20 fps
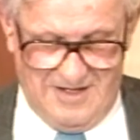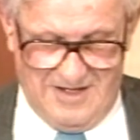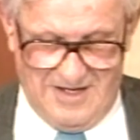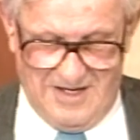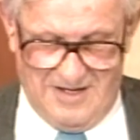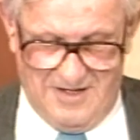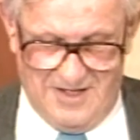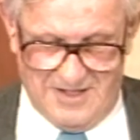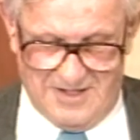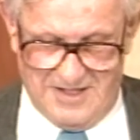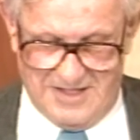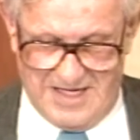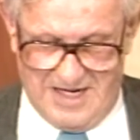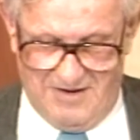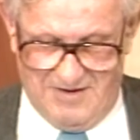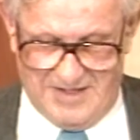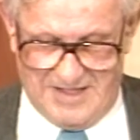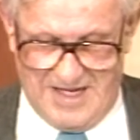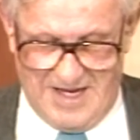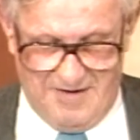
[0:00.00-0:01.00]
And this is
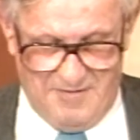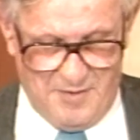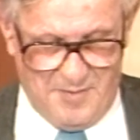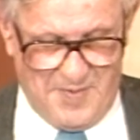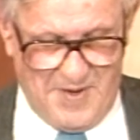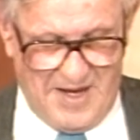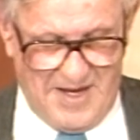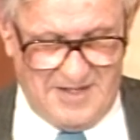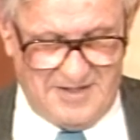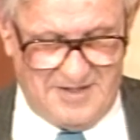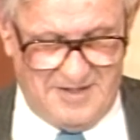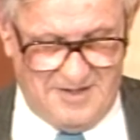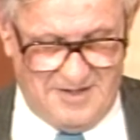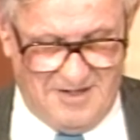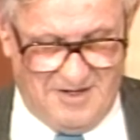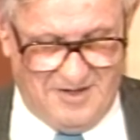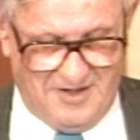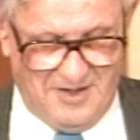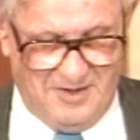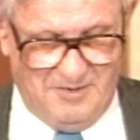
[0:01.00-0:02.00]
how it came to pass that
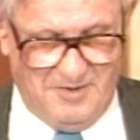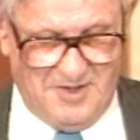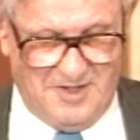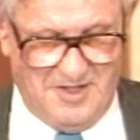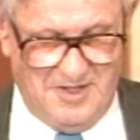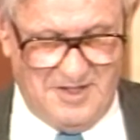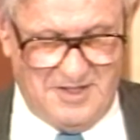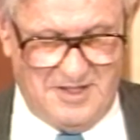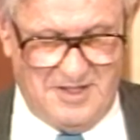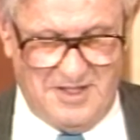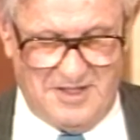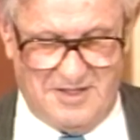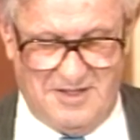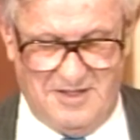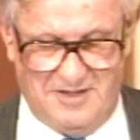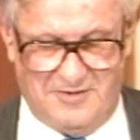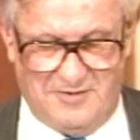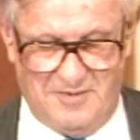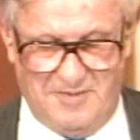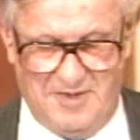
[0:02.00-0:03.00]
Duncan, with the
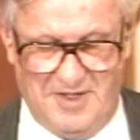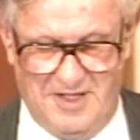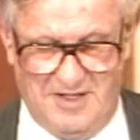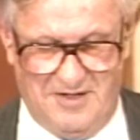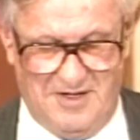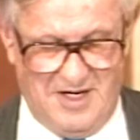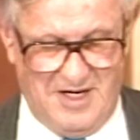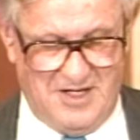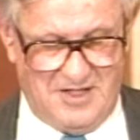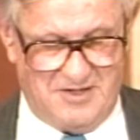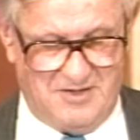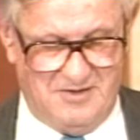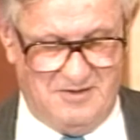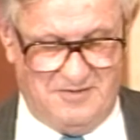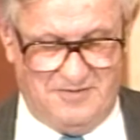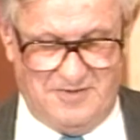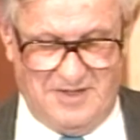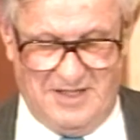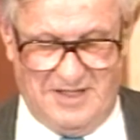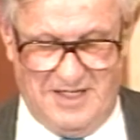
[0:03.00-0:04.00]
assistance from the International
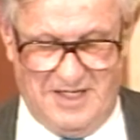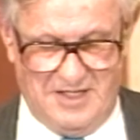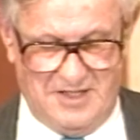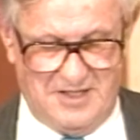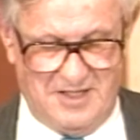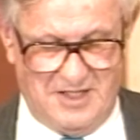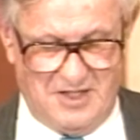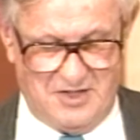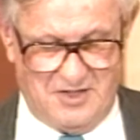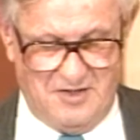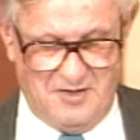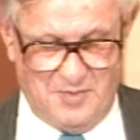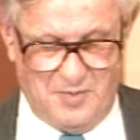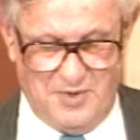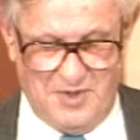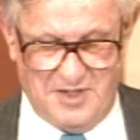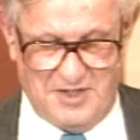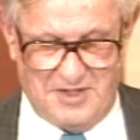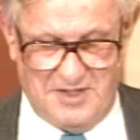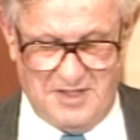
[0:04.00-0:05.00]
Finance section of
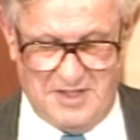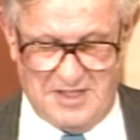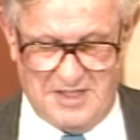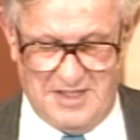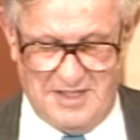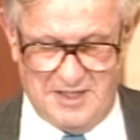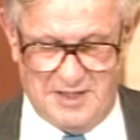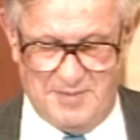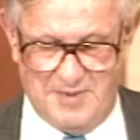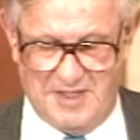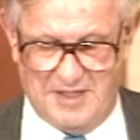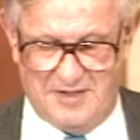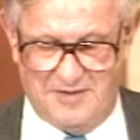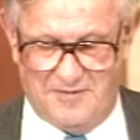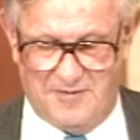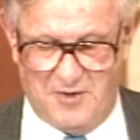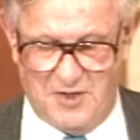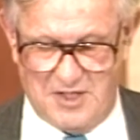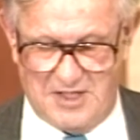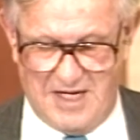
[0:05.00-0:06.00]
Princeton, spent the
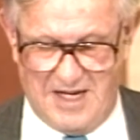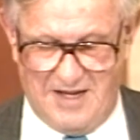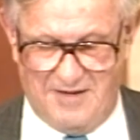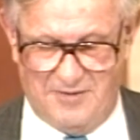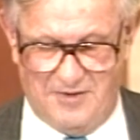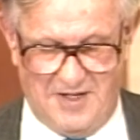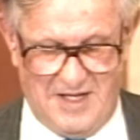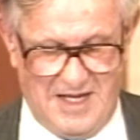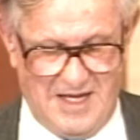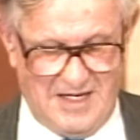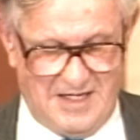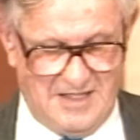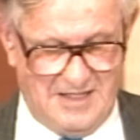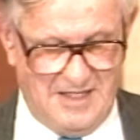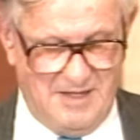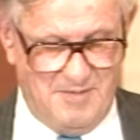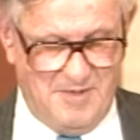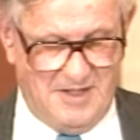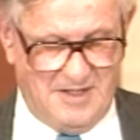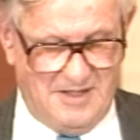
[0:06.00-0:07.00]
first half of the
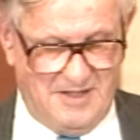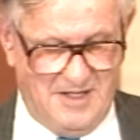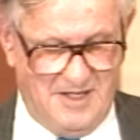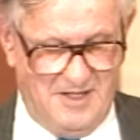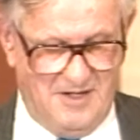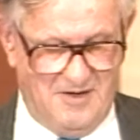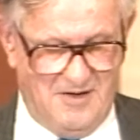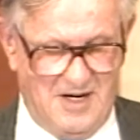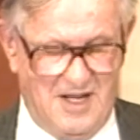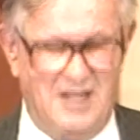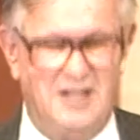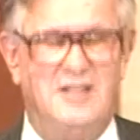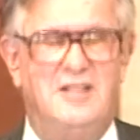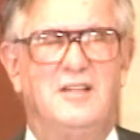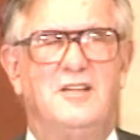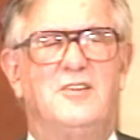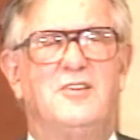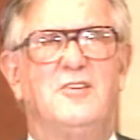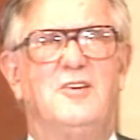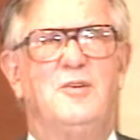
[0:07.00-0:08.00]
academic year
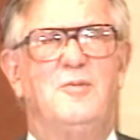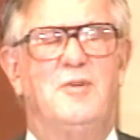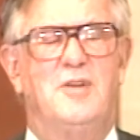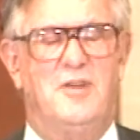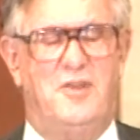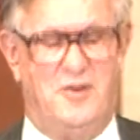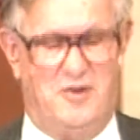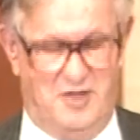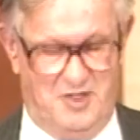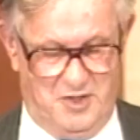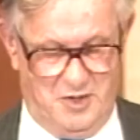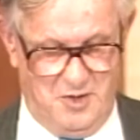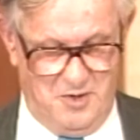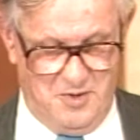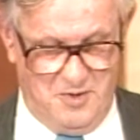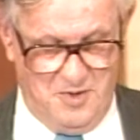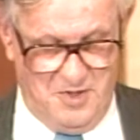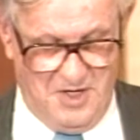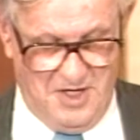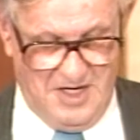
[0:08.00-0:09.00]

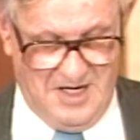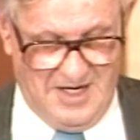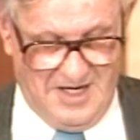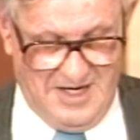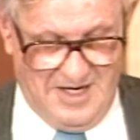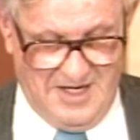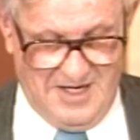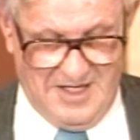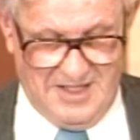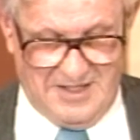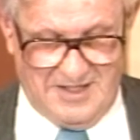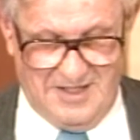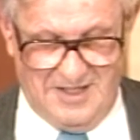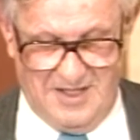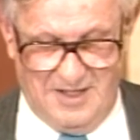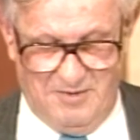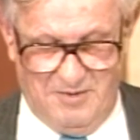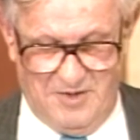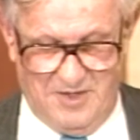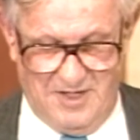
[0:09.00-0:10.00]
1931-32
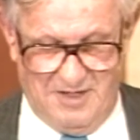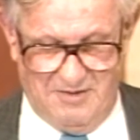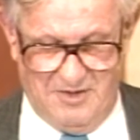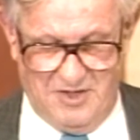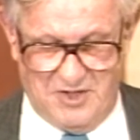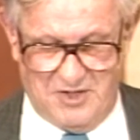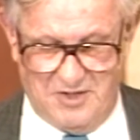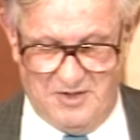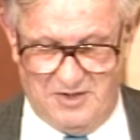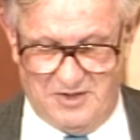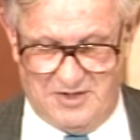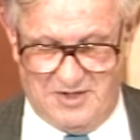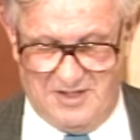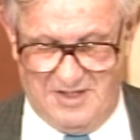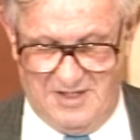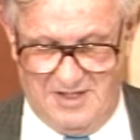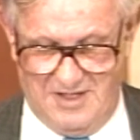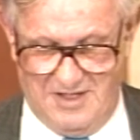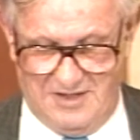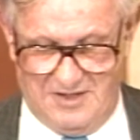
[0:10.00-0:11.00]
studying with Henry Schultz
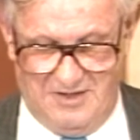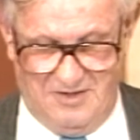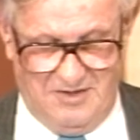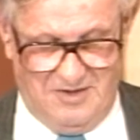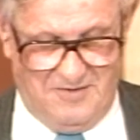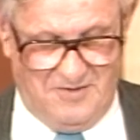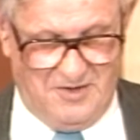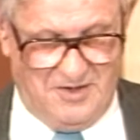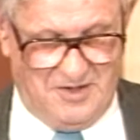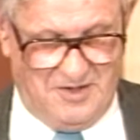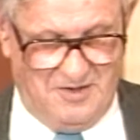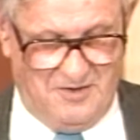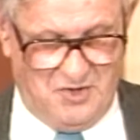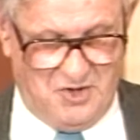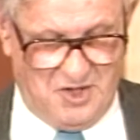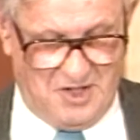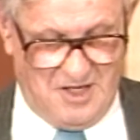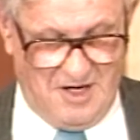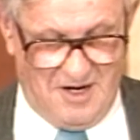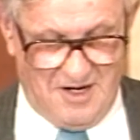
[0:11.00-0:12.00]
at the University of
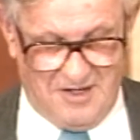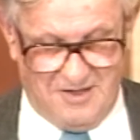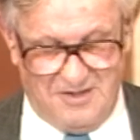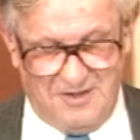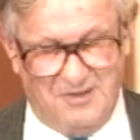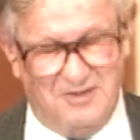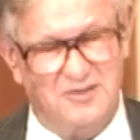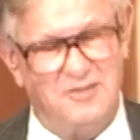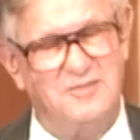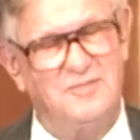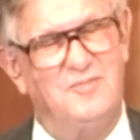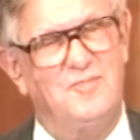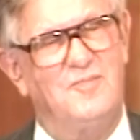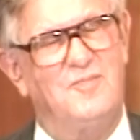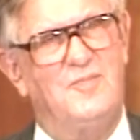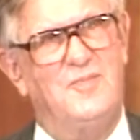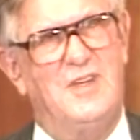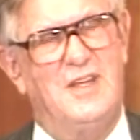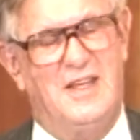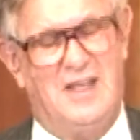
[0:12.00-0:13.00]
Chicago,
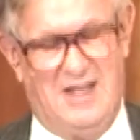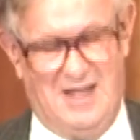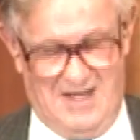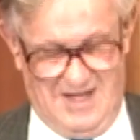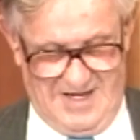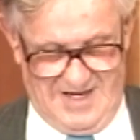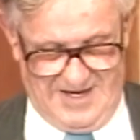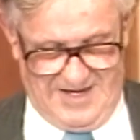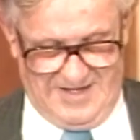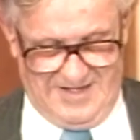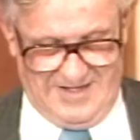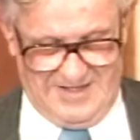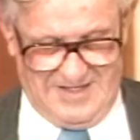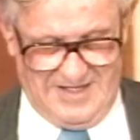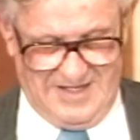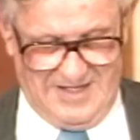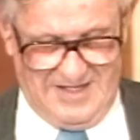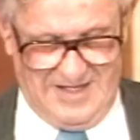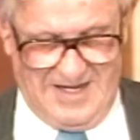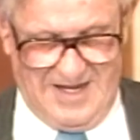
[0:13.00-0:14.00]
and the second